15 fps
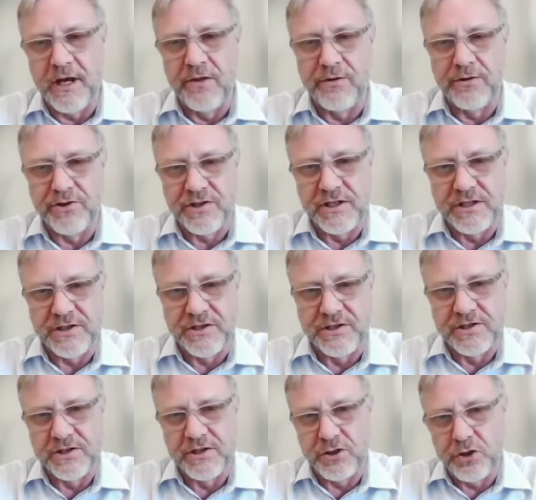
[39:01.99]
other
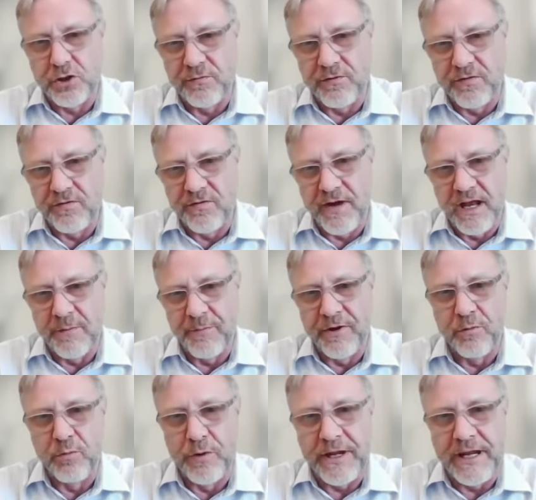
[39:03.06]
senses that you've developed
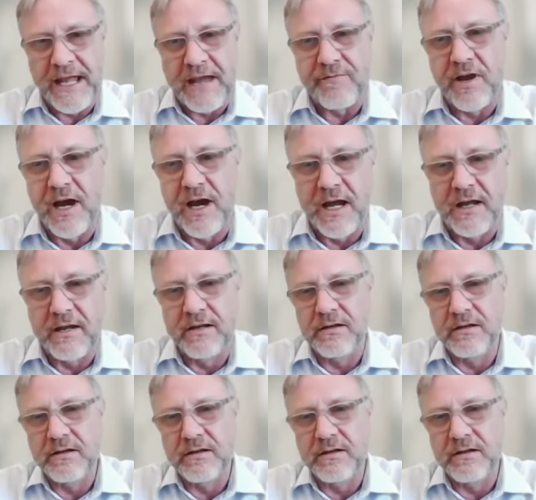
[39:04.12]
that we have not?